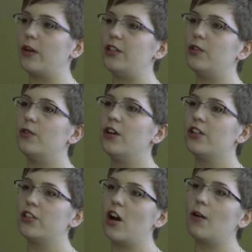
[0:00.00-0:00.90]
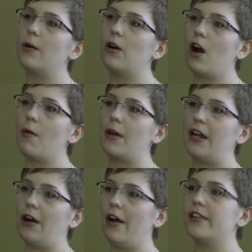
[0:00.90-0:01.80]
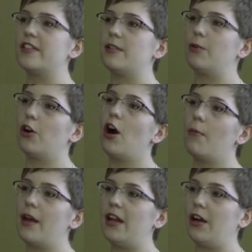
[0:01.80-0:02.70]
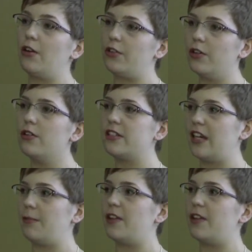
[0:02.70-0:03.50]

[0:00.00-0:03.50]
When you talk about combating autism, you're combating our neurotype,